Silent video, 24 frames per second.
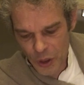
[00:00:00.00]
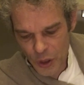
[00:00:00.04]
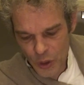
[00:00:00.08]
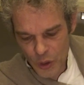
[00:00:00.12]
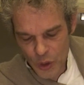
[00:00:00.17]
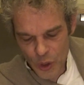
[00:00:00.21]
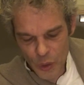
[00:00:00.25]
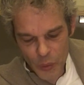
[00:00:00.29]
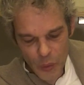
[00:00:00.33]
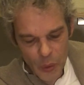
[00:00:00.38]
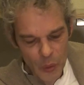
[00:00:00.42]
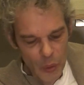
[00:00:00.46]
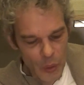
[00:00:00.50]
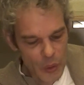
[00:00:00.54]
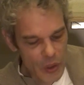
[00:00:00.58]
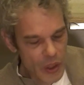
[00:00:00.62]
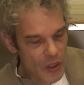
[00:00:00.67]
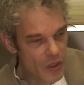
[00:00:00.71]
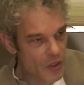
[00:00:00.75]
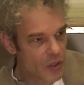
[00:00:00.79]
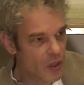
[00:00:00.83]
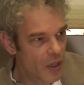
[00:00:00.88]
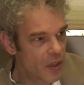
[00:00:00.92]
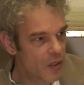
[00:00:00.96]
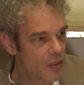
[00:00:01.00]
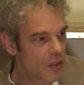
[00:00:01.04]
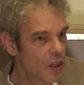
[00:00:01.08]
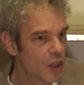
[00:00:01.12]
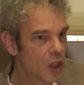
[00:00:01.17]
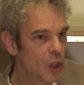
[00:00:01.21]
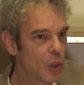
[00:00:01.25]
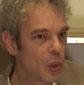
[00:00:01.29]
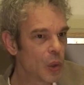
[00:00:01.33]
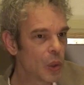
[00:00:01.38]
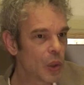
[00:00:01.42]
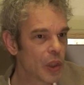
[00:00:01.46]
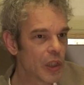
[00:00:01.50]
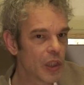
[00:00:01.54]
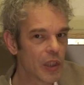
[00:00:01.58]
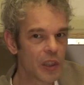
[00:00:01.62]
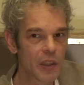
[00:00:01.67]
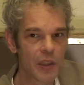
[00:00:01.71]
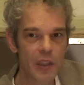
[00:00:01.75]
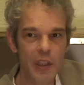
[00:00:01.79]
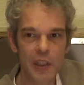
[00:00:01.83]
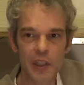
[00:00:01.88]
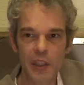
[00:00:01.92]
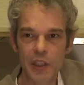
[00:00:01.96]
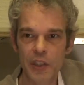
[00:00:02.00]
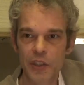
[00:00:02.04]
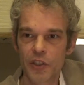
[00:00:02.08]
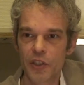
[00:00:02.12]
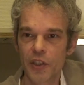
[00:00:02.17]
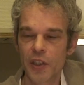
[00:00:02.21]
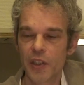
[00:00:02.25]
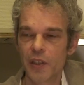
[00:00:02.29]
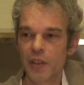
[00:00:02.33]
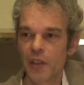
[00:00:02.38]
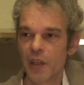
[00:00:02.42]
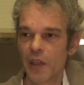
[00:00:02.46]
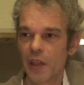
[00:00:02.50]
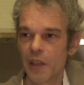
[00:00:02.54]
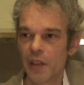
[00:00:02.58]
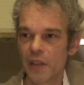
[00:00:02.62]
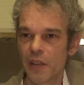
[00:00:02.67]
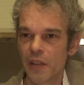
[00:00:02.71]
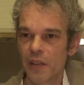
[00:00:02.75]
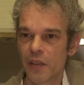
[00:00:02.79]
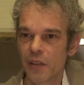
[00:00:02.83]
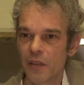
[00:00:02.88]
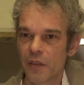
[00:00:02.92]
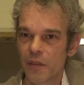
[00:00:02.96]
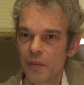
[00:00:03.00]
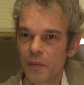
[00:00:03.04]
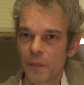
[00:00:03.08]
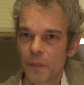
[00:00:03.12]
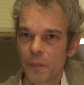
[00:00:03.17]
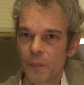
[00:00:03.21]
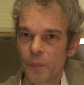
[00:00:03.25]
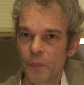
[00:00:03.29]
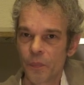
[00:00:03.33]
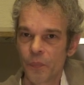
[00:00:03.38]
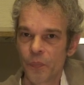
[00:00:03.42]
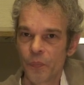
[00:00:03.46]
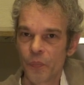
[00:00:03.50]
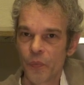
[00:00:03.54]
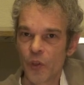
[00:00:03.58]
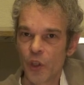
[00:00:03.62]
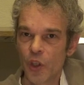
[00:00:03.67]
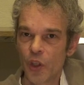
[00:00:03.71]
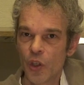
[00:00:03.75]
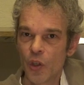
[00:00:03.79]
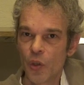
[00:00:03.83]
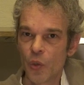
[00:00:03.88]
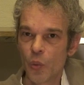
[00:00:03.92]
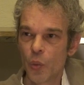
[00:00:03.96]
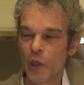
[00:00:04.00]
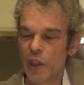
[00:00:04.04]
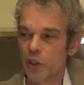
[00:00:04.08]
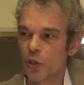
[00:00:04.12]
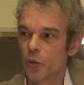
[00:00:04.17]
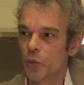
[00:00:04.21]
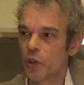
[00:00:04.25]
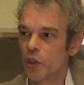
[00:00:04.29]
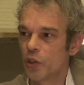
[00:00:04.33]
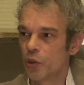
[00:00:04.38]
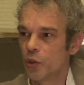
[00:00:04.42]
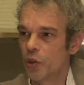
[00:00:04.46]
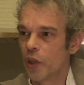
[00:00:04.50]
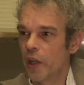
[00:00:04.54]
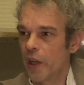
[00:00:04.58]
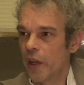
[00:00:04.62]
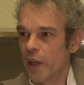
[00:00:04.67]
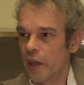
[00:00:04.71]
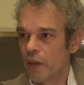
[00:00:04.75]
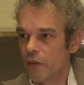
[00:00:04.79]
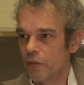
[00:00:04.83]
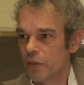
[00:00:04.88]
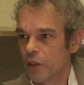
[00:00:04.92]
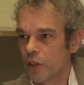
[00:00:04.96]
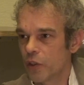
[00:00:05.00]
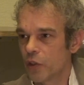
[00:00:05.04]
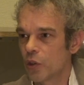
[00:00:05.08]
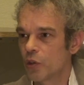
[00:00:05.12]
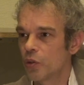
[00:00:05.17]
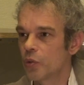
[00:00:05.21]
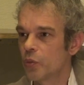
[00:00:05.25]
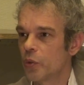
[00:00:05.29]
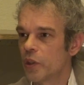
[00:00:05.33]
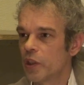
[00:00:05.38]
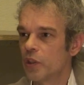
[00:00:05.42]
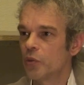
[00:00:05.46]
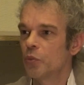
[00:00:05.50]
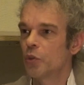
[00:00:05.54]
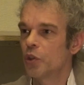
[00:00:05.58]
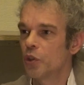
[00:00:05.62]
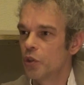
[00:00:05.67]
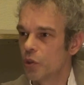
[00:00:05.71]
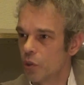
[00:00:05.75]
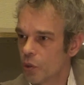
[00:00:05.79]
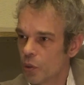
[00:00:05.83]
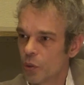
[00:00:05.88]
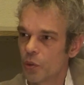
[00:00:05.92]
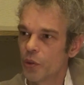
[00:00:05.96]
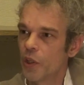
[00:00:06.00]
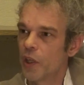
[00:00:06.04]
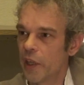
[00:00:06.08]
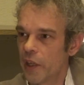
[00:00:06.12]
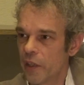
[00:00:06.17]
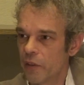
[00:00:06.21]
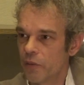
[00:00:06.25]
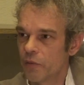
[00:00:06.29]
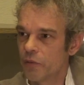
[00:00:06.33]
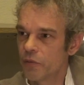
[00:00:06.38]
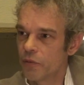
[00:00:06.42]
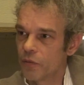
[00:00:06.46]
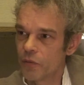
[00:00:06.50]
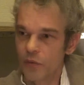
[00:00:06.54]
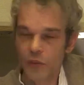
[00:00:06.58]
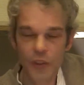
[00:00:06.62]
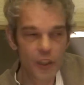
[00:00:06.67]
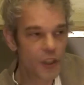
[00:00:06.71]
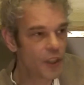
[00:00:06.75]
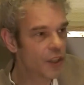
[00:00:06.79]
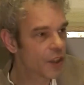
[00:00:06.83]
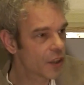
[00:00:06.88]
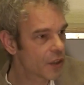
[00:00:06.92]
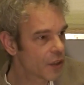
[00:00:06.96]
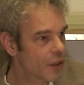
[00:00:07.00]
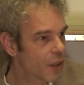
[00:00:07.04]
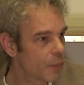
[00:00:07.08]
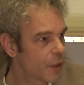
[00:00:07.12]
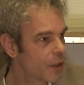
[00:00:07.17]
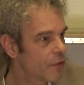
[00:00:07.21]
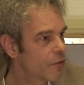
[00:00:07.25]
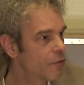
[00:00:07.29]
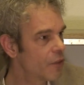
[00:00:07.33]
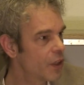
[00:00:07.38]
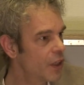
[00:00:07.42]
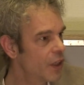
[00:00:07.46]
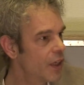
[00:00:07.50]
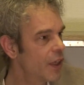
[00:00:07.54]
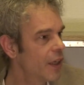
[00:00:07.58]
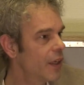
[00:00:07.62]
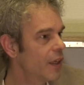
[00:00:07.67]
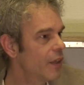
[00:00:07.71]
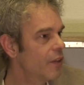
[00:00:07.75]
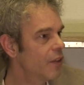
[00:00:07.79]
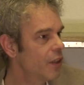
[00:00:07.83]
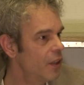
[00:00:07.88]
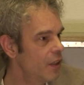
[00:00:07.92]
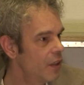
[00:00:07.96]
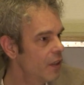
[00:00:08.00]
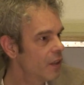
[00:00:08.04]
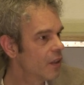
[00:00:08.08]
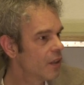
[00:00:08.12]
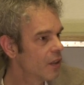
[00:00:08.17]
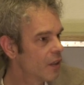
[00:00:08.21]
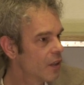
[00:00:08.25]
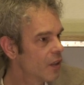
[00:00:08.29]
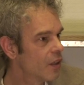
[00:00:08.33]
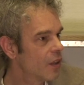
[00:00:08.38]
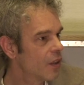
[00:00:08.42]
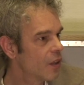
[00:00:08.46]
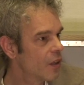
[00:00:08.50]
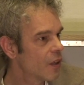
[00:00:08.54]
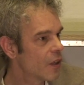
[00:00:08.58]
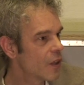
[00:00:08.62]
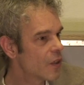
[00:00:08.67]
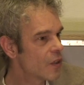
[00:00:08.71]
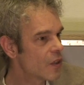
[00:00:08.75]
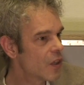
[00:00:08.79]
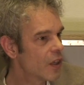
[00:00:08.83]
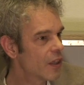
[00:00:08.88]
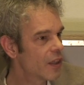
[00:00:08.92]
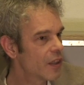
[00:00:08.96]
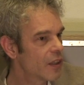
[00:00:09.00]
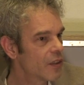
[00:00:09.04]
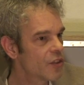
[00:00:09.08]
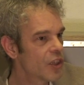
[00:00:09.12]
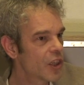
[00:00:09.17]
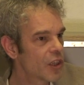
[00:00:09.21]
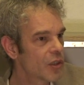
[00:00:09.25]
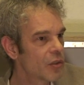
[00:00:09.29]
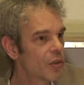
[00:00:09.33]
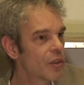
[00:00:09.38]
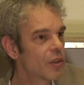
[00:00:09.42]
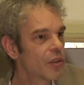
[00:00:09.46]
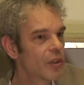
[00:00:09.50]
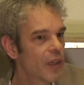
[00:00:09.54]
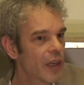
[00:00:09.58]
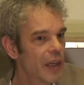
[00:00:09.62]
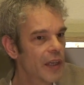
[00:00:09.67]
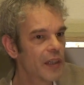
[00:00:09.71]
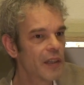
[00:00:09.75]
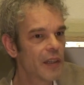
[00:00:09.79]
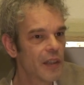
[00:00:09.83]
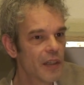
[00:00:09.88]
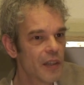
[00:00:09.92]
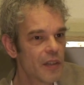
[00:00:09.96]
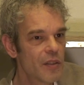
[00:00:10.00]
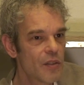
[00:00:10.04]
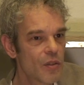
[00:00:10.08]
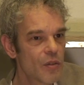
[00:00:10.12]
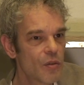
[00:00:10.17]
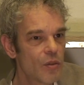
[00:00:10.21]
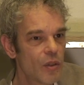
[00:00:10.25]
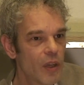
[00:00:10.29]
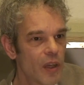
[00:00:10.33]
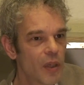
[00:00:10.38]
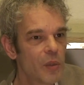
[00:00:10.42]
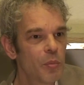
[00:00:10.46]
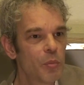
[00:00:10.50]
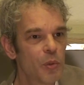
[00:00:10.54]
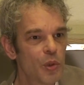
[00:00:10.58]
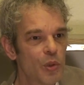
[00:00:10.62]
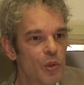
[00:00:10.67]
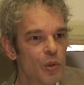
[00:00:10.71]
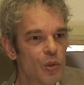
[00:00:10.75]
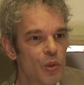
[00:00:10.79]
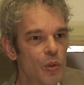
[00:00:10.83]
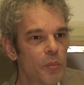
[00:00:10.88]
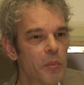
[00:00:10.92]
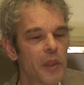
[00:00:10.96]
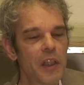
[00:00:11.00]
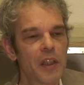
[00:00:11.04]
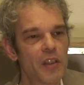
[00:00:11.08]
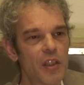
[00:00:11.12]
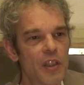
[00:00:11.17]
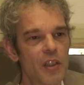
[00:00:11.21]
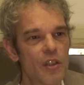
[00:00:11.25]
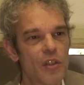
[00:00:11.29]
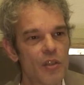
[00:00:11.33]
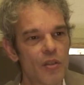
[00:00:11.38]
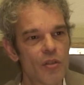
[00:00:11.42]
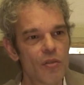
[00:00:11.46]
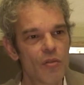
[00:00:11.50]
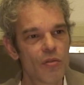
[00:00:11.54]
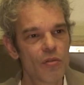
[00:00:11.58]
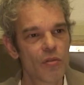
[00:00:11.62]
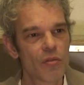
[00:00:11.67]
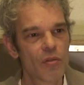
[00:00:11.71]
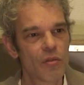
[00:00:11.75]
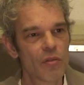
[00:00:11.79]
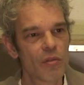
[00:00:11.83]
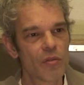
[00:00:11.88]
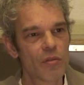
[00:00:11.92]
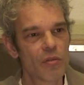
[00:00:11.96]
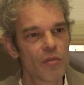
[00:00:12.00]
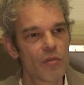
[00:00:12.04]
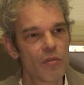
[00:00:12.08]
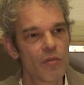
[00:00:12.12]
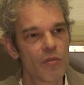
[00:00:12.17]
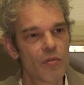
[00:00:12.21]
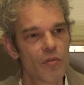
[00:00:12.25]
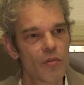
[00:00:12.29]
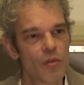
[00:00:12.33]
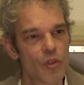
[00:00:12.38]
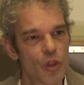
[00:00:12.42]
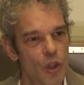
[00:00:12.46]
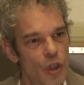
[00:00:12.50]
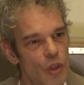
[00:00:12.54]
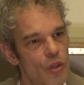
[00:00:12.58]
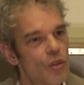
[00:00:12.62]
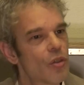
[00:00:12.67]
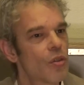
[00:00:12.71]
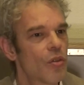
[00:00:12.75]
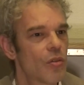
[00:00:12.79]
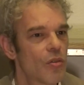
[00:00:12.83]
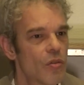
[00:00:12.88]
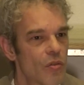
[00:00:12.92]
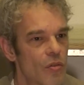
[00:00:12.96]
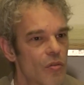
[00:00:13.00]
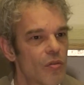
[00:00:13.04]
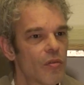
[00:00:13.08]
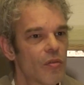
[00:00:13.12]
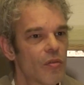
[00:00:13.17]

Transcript: So all these things in yoga that are said, like want what you have and don't want what you don't have, they are coming very handy as like general guidelines to help you to make these choices.